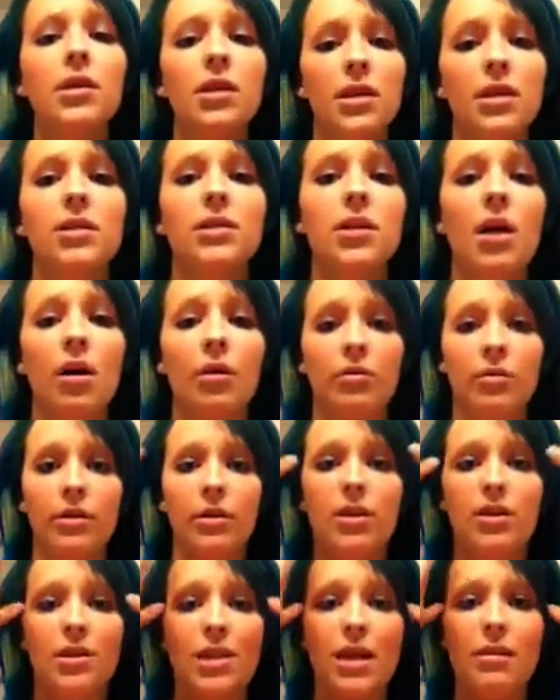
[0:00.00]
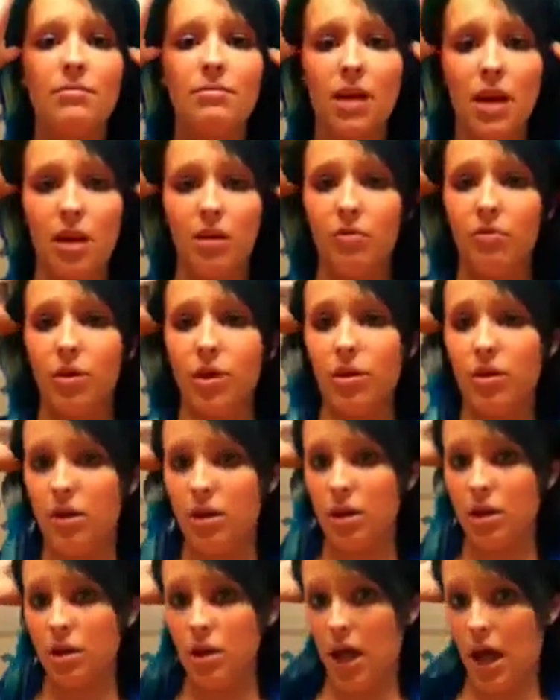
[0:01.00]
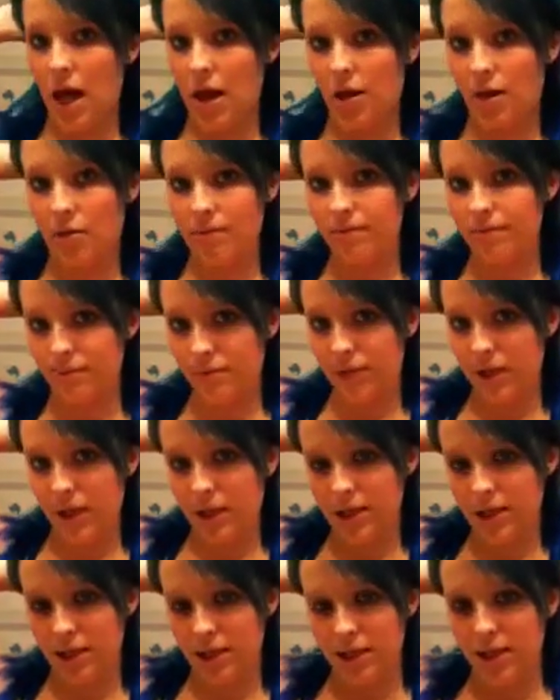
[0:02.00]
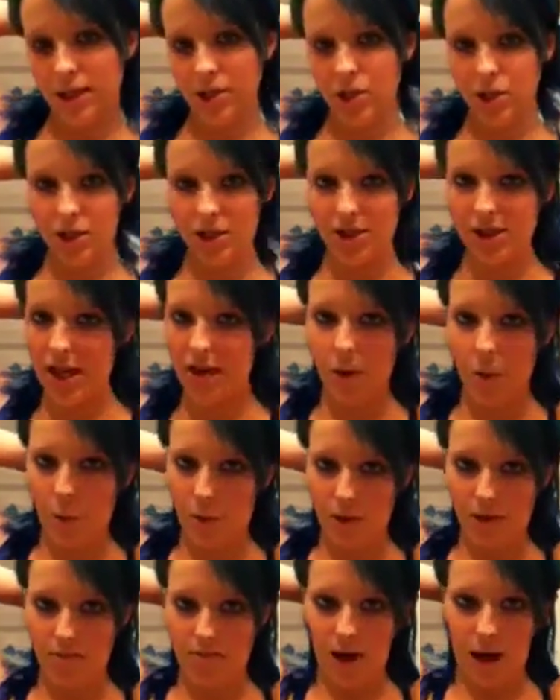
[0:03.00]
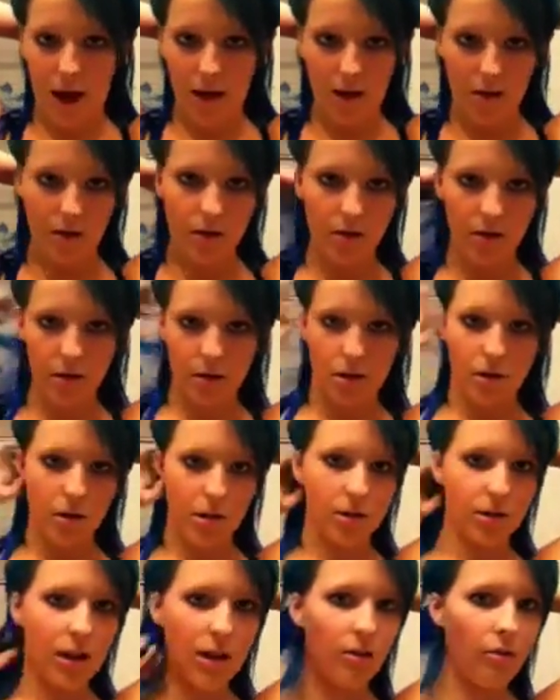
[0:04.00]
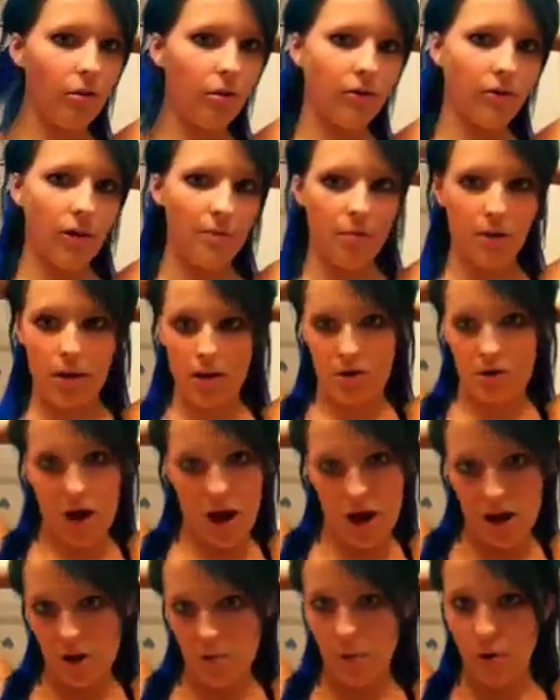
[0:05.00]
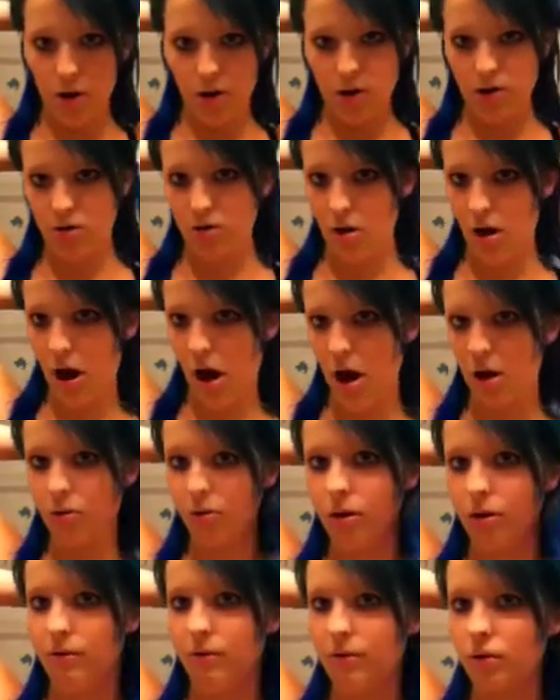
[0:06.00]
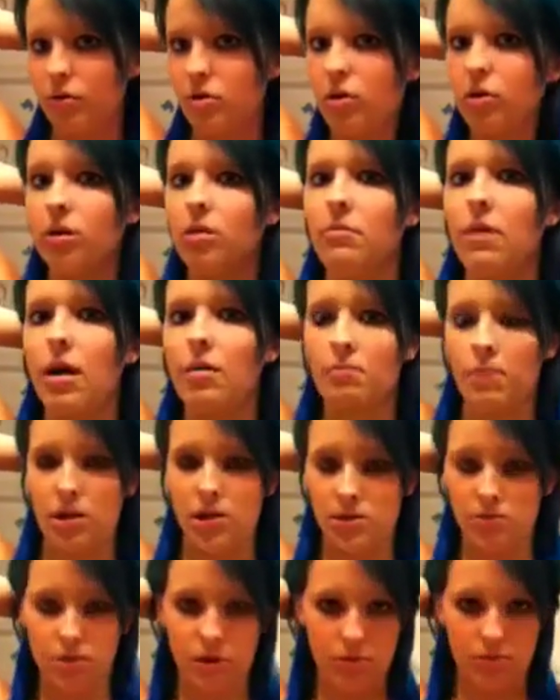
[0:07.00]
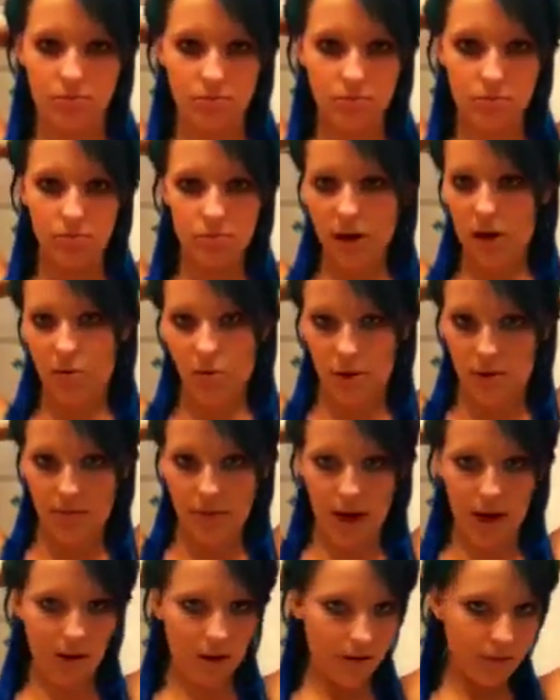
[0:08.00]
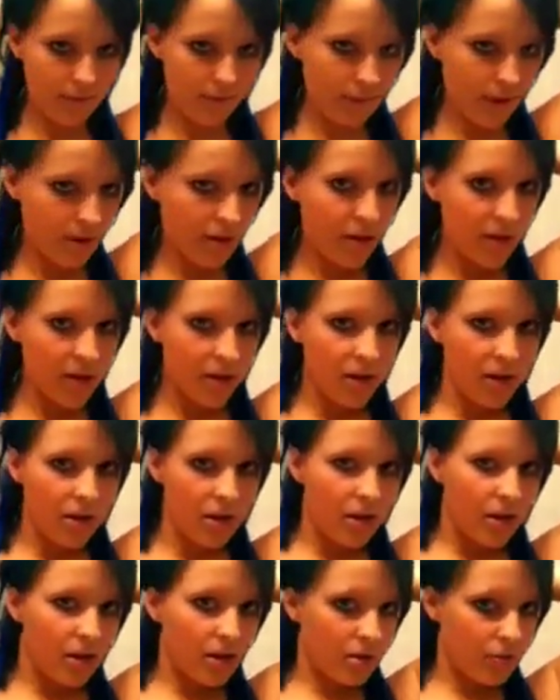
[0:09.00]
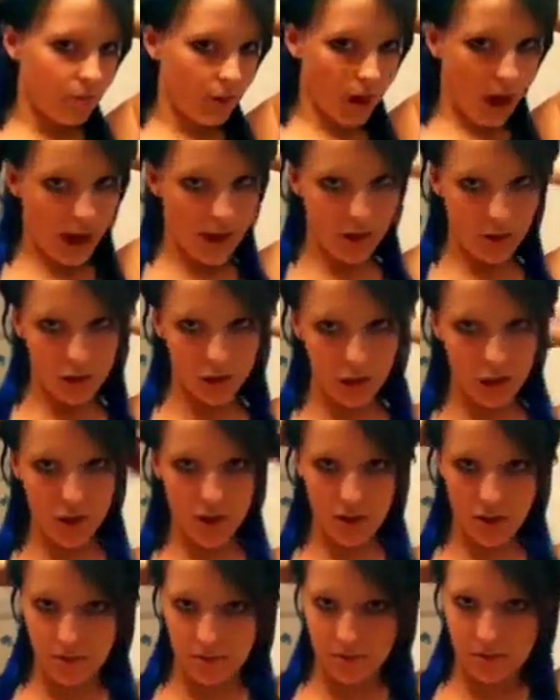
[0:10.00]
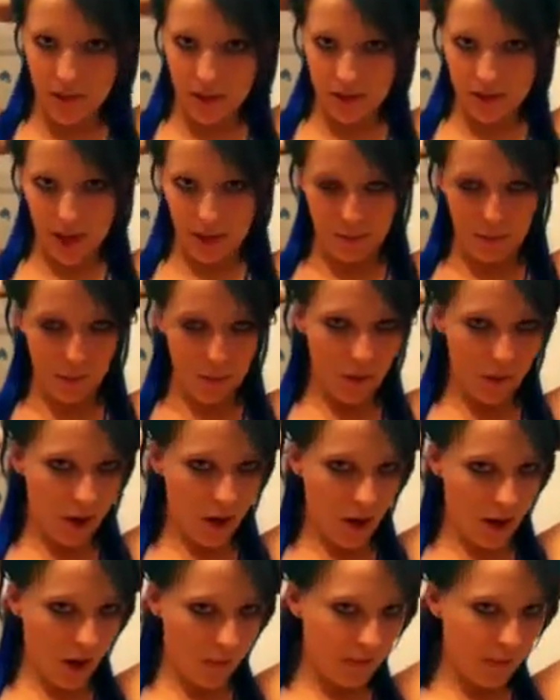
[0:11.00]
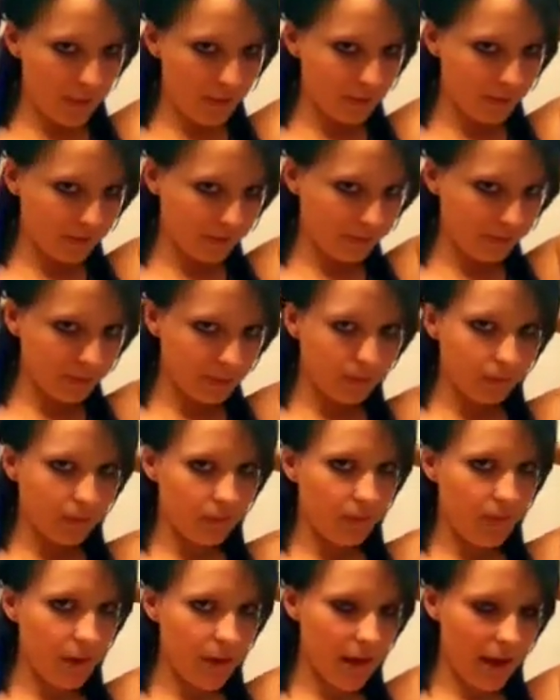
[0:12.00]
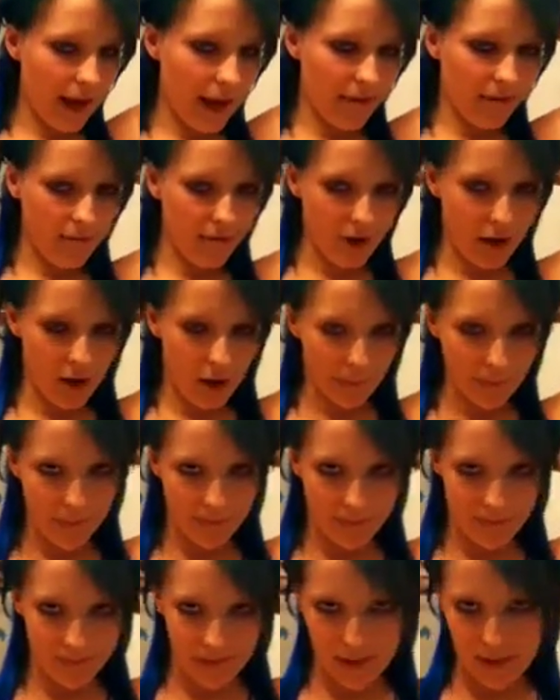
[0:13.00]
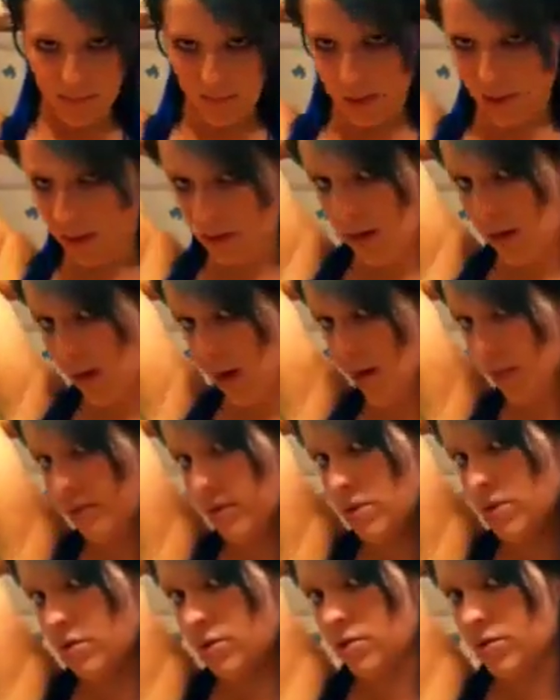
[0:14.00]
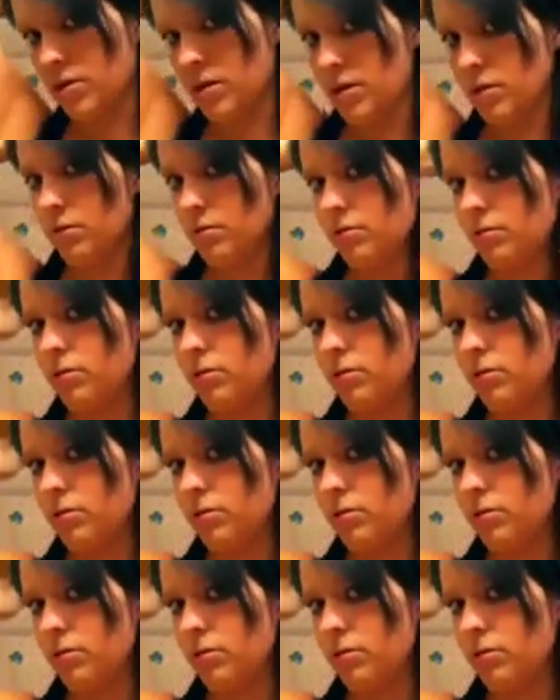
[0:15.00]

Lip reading: So the same thing with hair, with these extensions. They don't want them back because they don't know if they've been in your hair once or not, or if you took them out and messed with them. They don't want them back. So what I usually do is I pull it up, like half of it up, separated in half as you can see,